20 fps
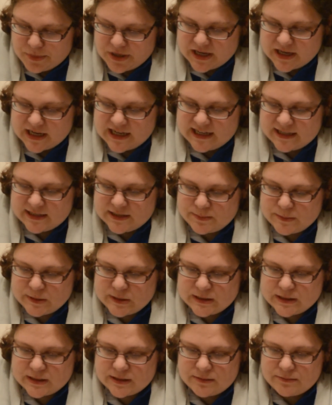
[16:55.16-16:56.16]
Big
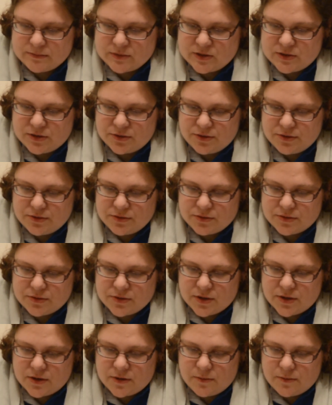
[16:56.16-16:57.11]
announcements come soon.